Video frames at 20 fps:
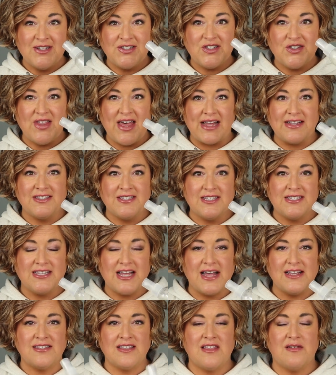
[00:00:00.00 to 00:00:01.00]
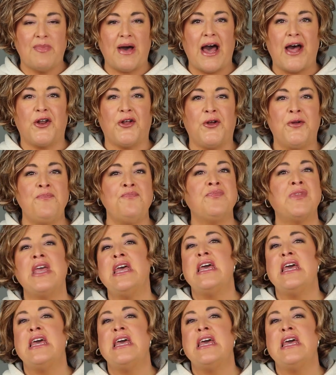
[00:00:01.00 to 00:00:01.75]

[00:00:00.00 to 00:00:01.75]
So that's the size of the bottle.